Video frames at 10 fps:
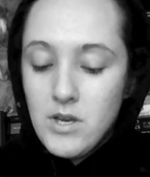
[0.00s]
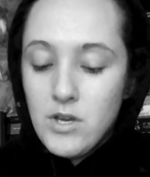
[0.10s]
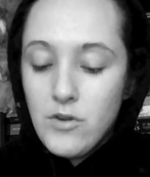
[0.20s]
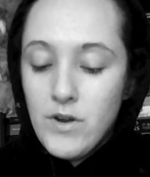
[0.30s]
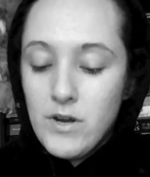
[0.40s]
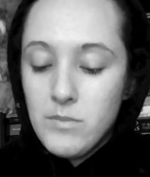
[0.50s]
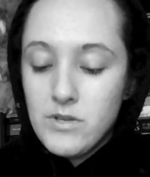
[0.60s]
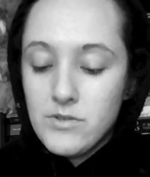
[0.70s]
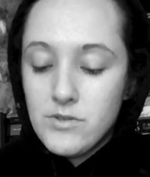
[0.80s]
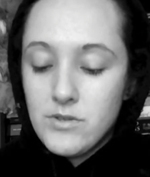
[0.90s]
your
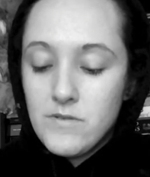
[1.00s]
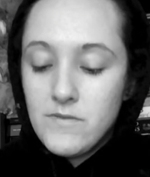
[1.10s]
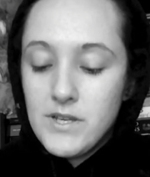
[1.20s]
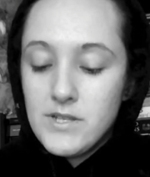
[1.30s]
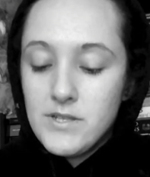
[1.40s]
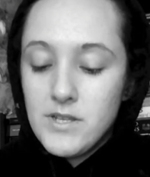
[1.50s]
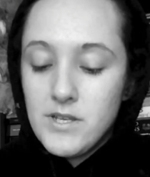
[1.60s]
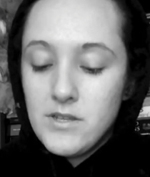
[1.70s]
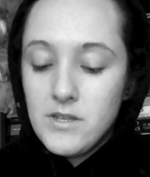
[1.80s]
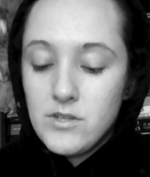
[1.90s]
enemies, if they see
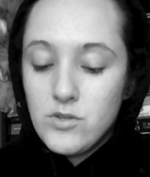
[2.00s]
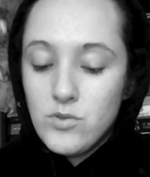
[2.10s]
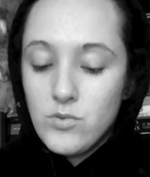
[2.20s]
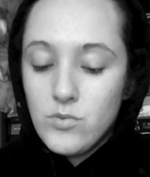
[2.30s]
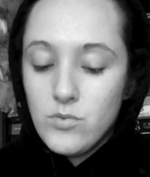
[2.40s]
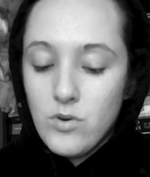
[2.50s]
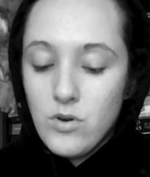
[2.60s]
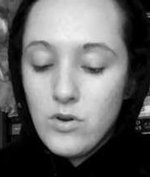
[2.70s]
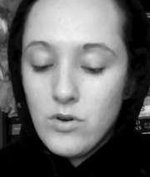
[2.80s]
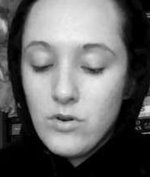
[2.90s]
that you
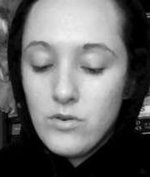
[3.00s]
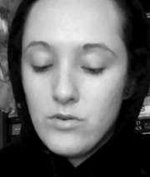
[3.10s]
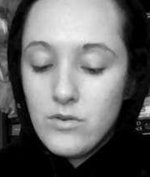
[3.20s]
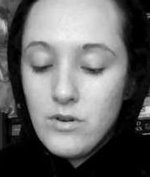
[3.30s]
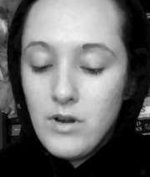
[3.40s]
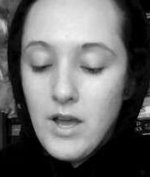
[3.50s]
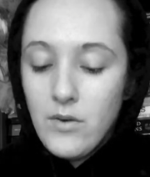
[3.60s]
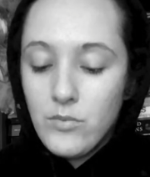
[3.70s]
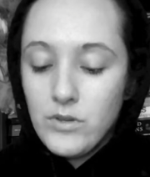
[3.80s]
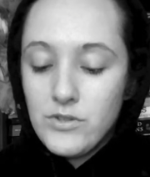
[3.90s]
are not
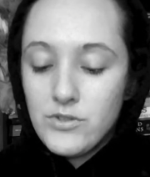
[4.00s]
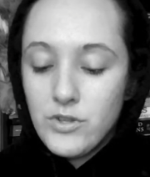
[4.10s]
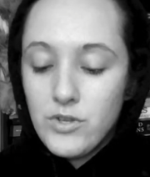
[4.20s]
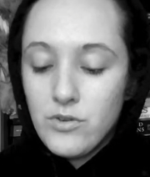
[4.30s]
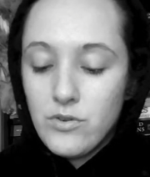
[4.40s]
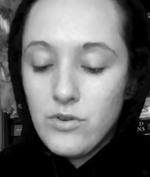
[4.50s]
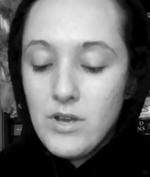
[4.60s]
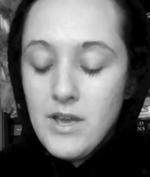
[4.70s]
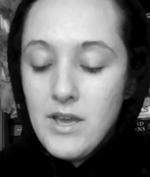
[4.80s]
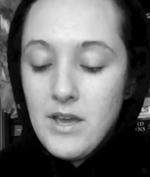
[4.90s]
really secure
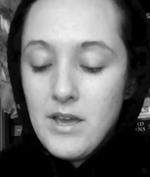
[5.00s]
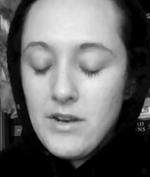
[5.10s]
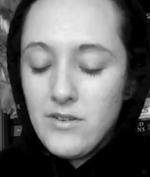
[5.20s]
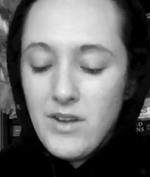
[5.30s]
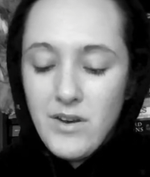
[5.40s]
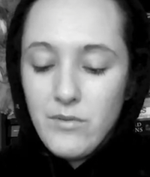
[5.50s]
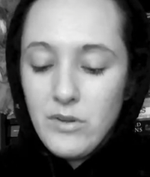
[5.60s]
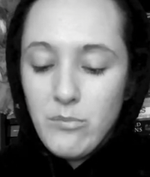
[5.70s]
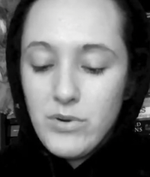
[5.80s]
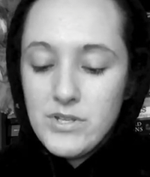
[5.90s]
and not really
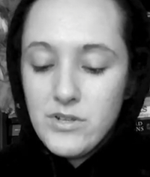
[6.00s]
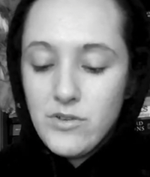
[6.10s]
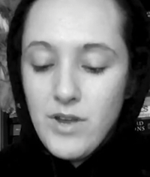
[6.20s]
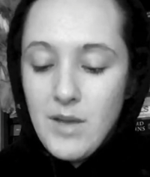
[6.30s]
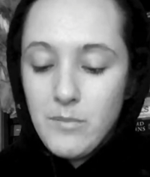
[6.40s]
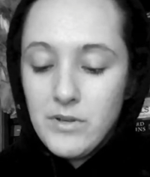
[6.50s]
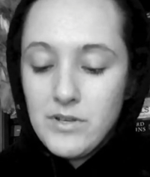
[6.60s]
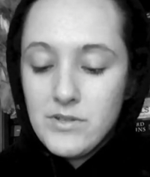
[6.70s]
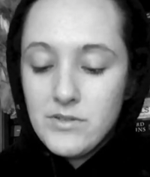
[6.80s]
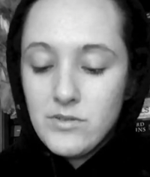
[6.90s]
present in your
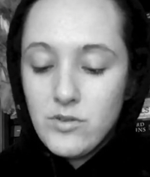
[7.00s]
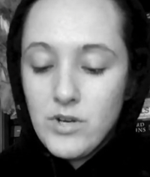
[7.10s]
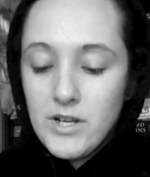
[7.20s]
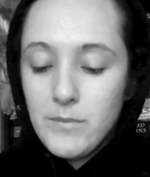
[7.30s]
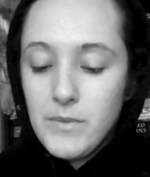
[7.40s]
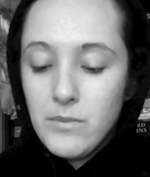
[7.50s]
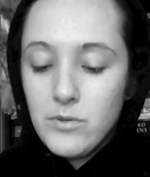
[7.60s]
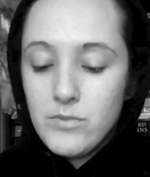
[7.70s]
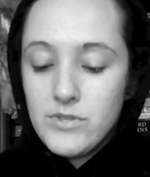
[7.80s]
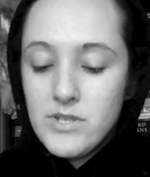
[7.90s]
happiness, you're not going to be able to
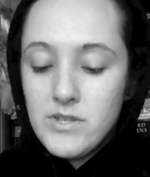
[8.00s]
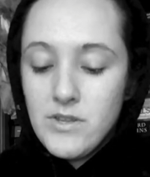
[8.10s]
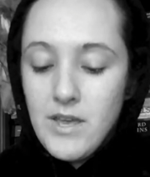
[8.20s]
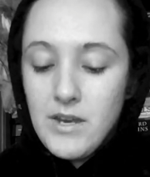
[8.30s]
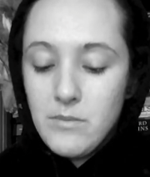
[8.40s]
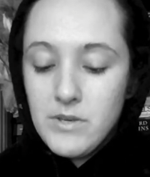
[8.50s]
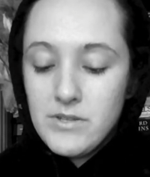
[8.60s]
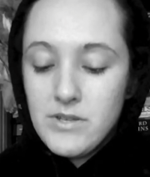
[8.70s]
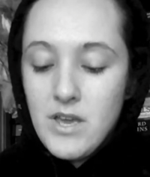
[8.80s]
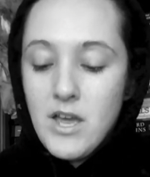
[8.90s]
resist the enemies
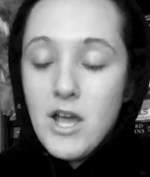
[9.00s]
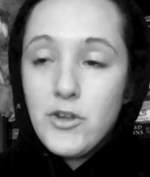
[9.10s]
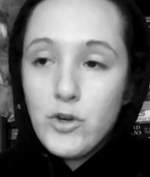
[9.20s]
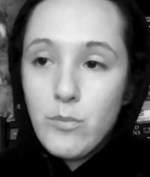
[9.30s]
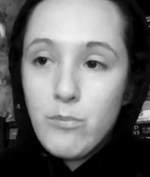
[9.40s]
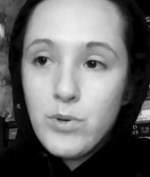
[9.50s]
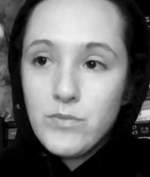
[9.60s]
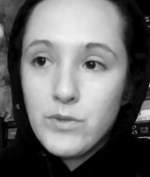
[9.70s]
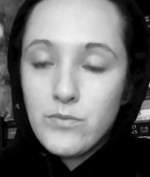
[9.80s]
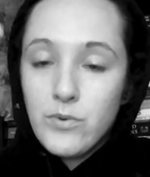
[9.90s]
and you're
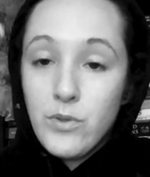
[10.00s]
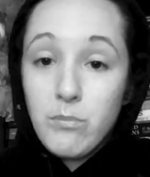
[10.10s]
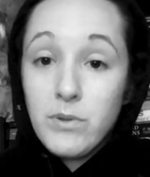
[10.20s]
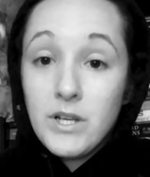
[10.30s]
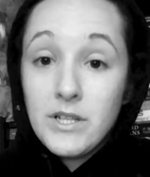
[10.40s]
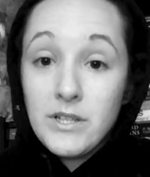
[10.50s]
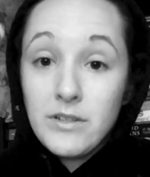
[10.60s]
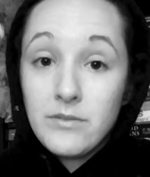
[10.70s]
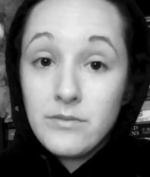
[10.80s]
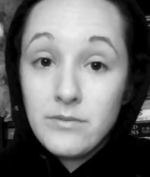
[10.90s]
perfect for the plucking,
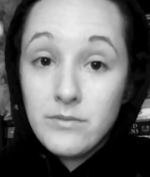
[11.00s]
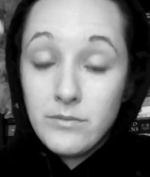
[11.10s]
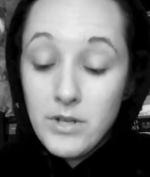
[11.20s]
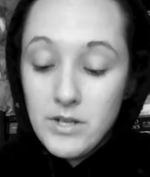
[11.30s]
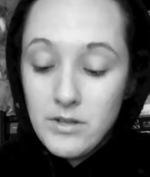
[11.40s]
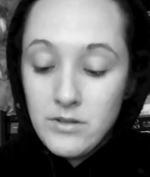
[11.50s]
right?